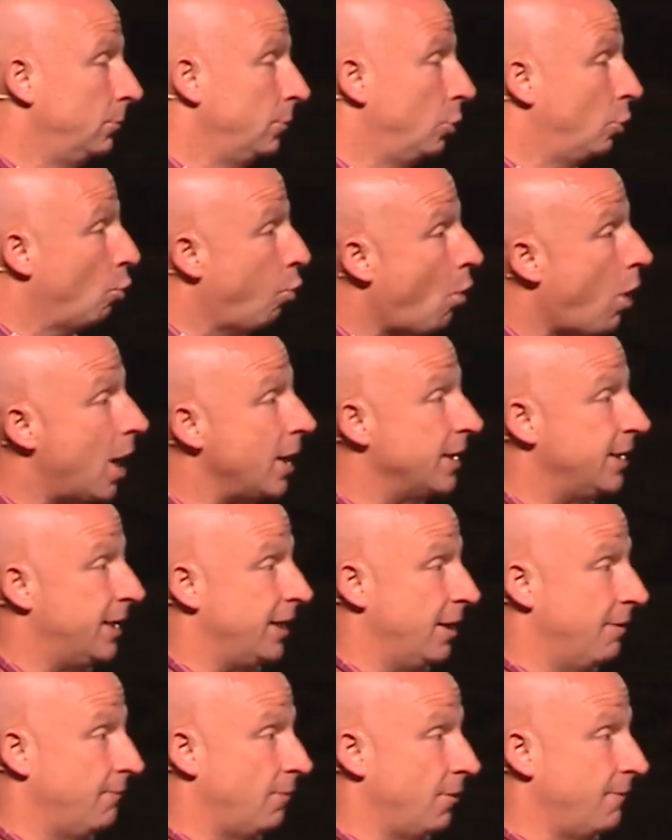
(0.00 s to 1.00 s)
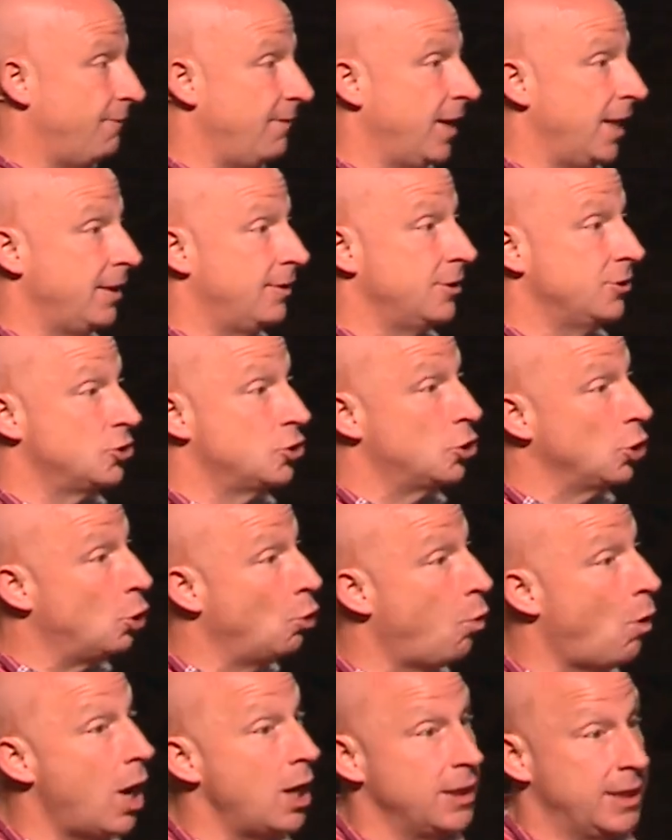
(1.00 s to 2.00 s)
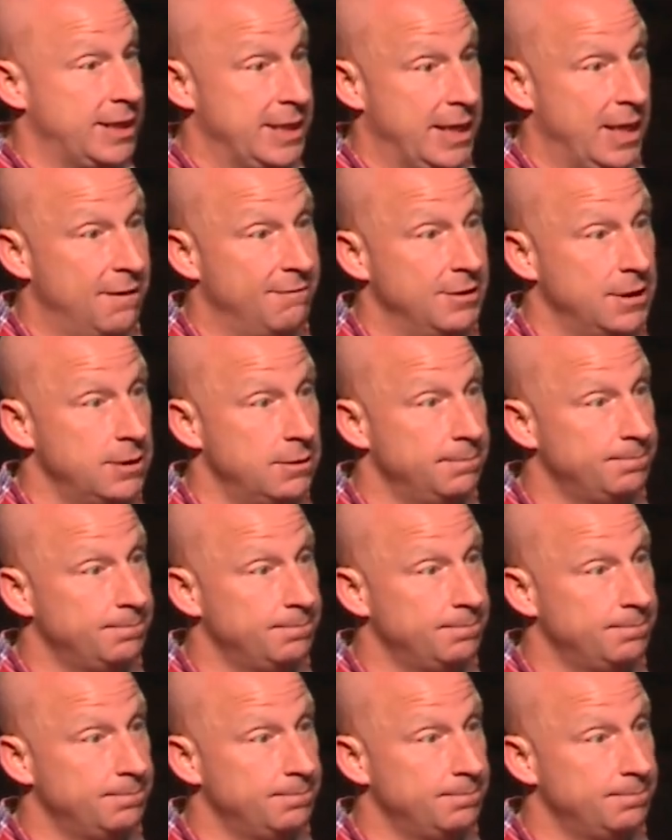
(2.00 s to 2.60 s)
quantity of our faith, it's the quality of it.